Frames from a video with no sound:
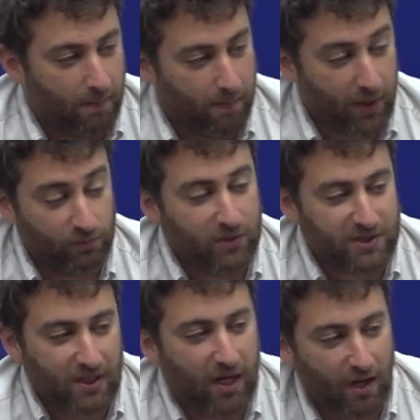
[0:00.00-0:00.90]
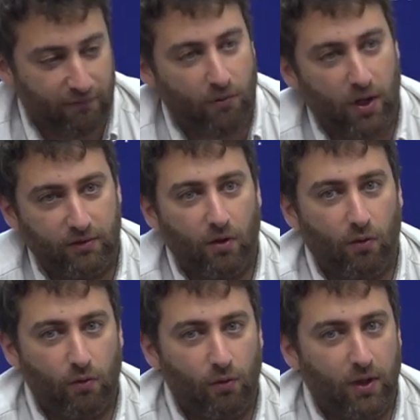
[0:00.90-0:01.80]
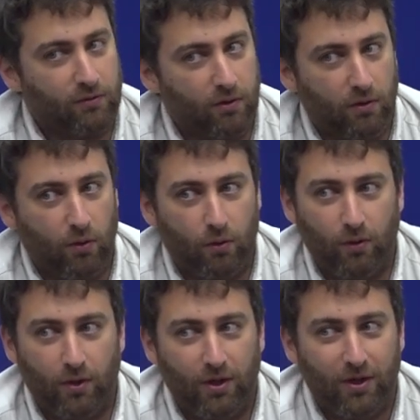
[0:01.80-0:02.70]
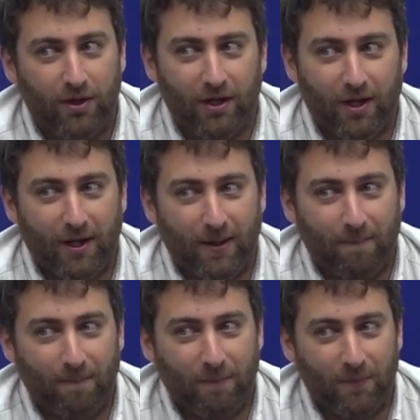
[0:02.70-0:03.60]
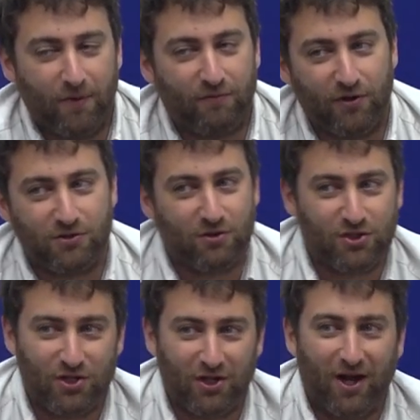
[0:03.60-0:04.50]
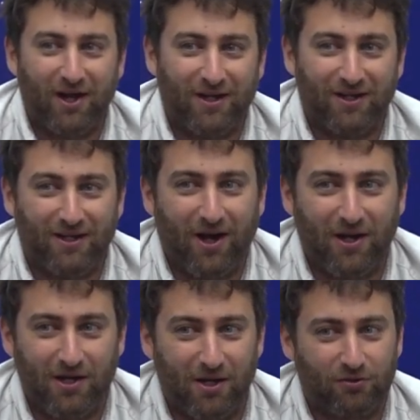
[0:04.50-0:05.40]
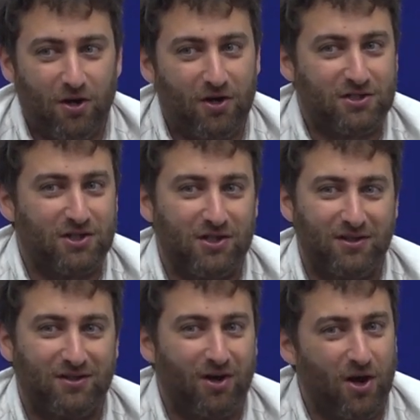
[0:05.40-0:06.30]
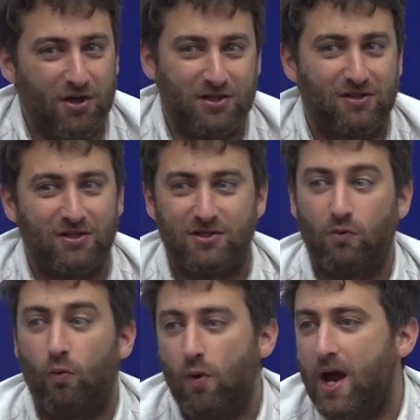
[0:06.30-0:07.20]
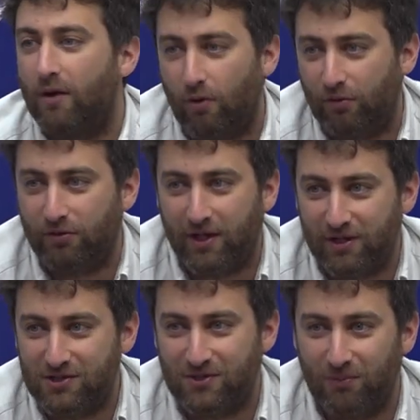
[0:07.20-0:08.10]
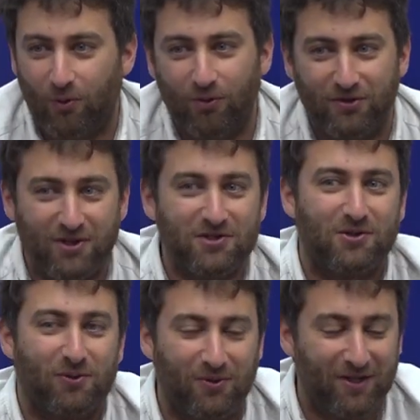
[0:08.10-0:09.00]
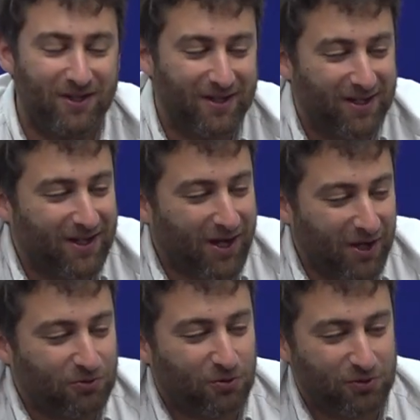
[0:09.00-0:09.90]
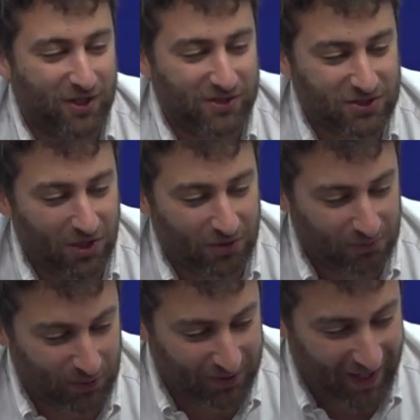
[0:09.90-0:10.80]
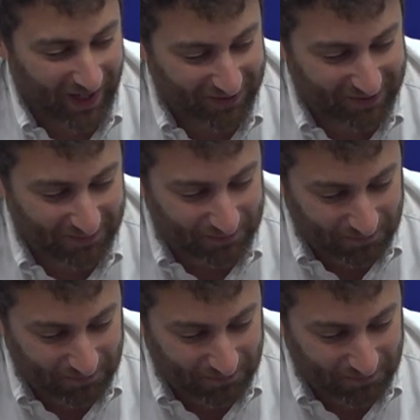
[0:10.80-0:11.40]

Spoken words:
But we still have quite a long way to go. The first question I get asked is, where are things in Malta? So I thought I'll start with that.